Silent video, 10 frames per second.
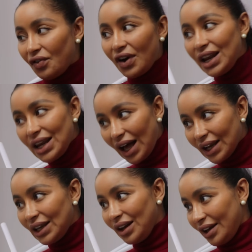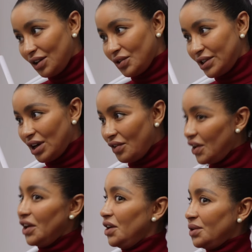very lucky like yourself,
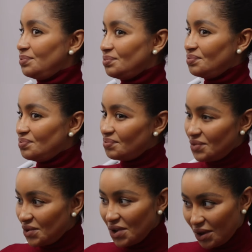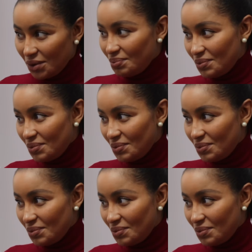you know